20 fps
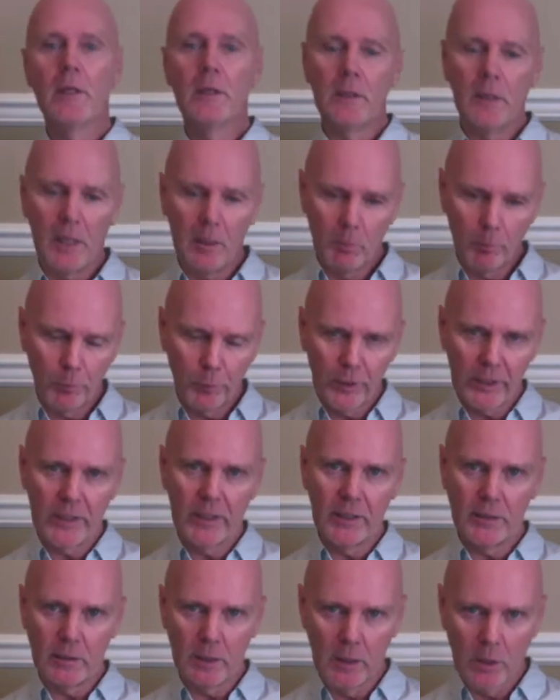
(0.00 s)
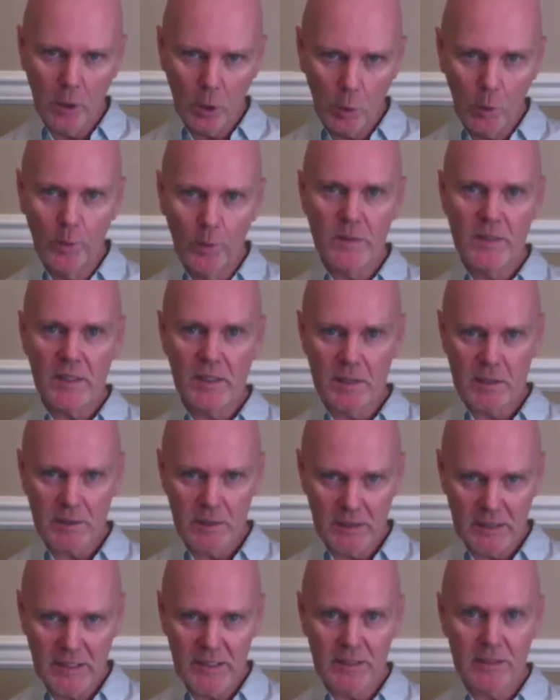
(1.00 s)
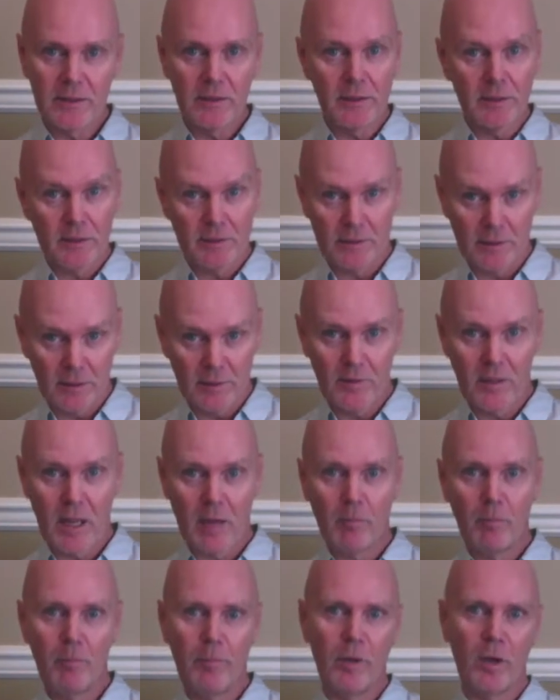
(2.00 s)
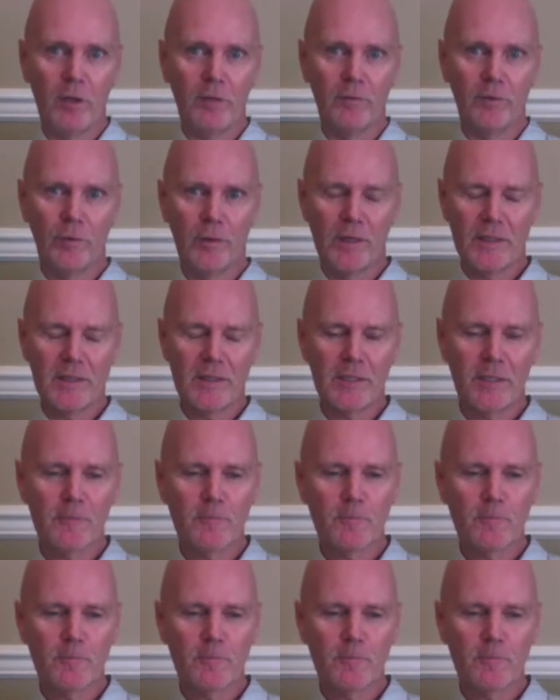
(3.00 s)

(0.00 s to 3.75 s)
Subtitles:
and bring in quotes and statistics in that part of your essay.